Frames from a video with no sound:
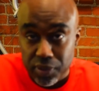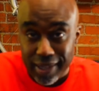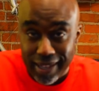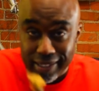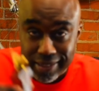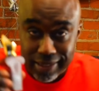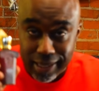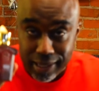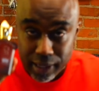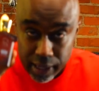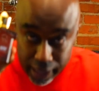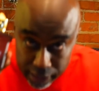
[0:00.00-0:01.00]
eighteen
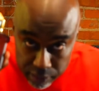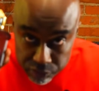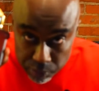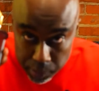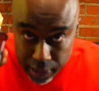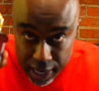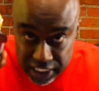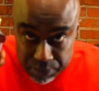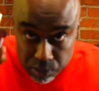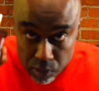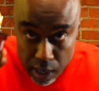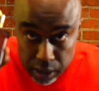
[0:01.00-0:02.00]
eighty-eight from the
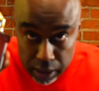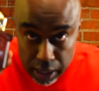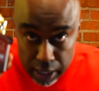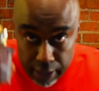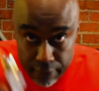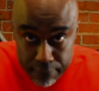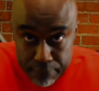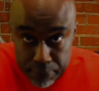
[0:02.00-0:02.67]
Casamorati line.